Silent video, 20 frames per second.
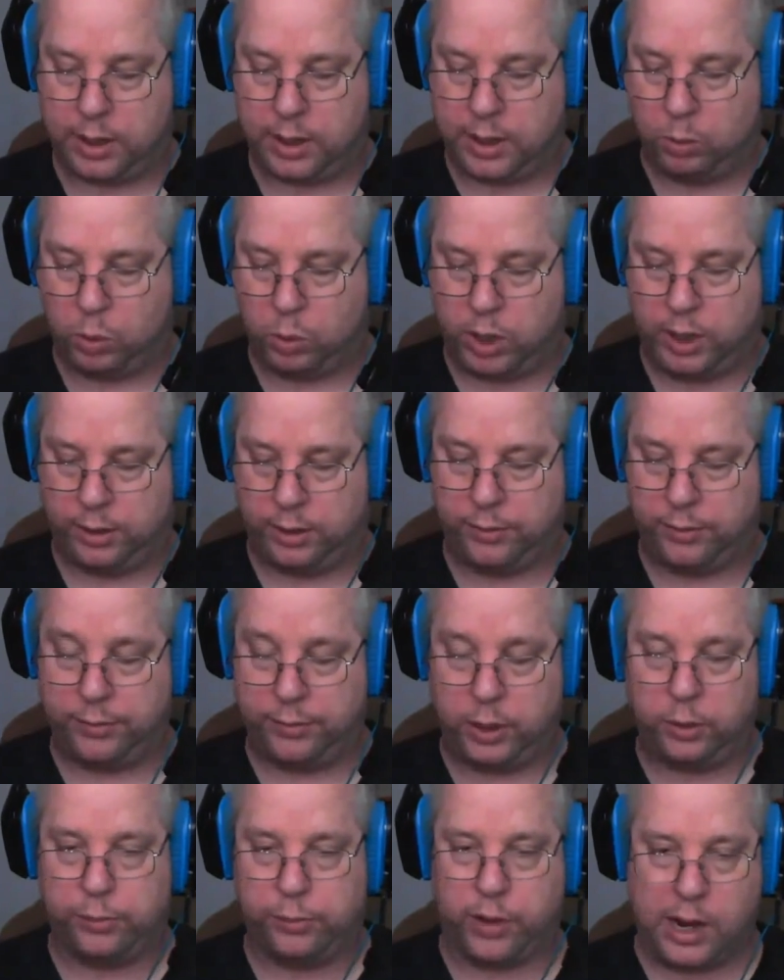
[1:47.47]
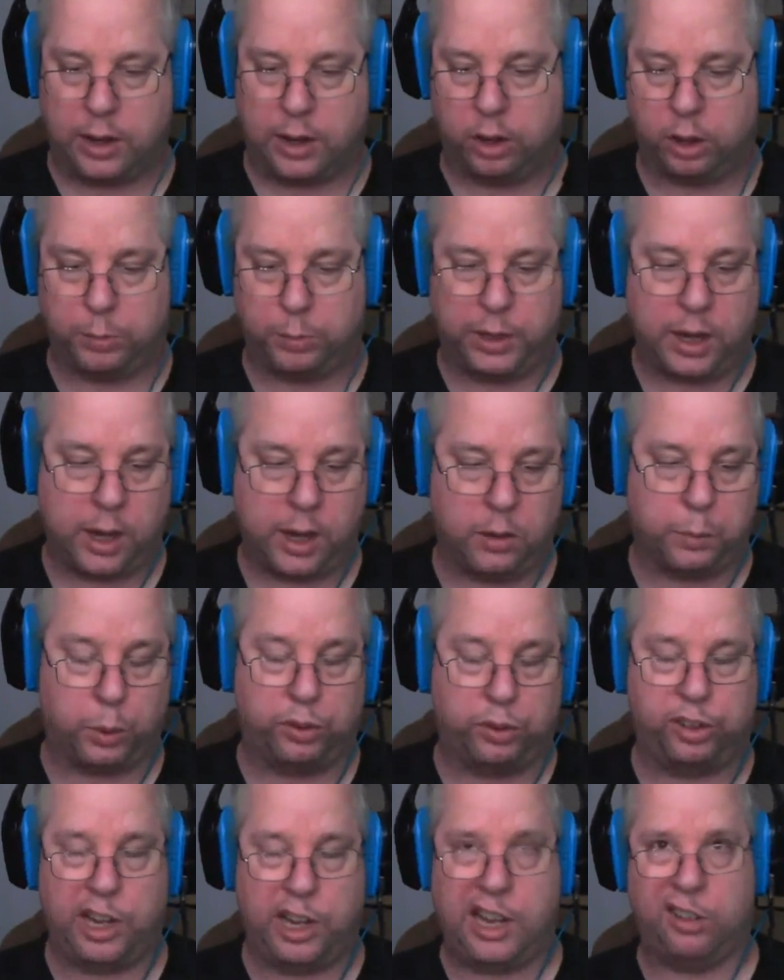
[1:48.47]
I wanted the viewfinder to be
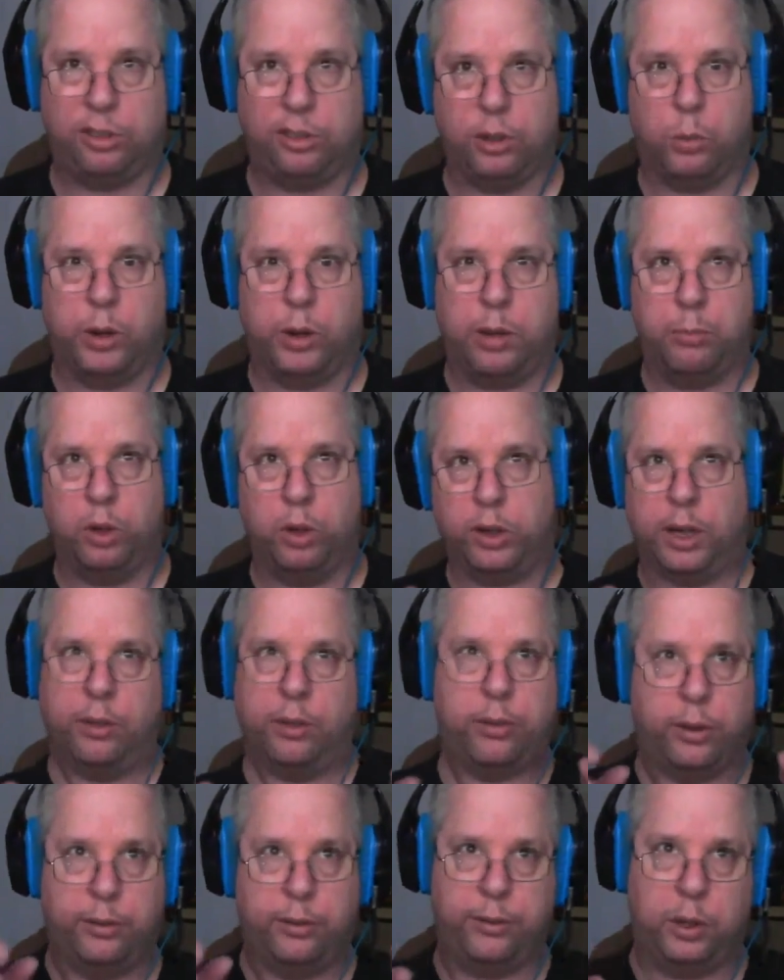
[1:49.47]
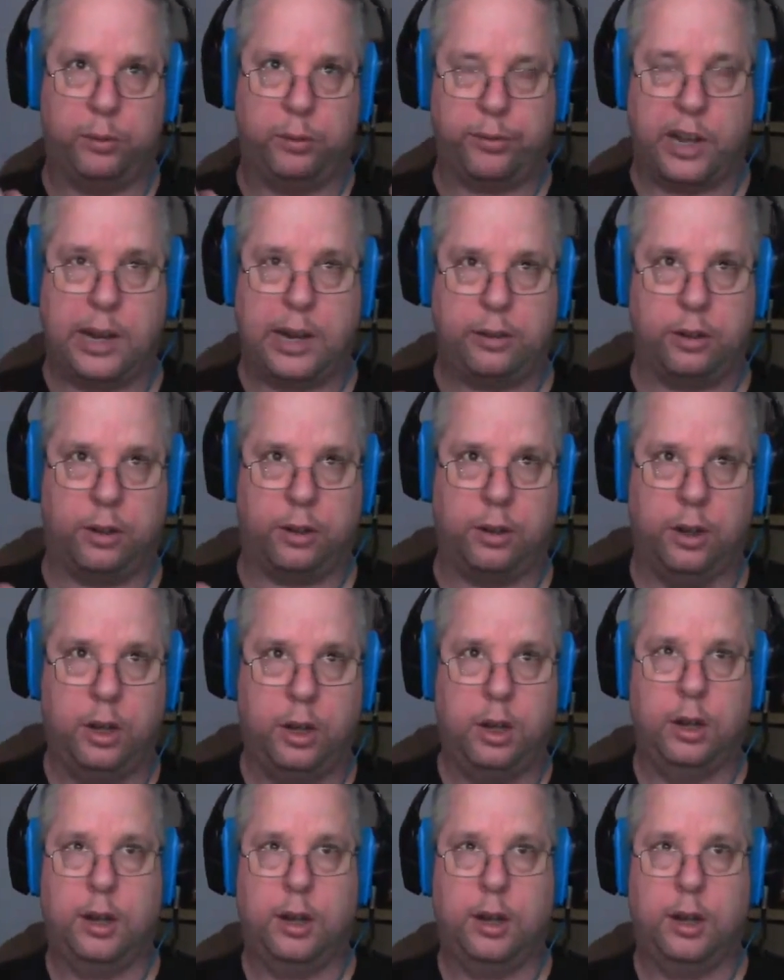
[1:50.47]
100%, so when I'm looking through the viewfinder,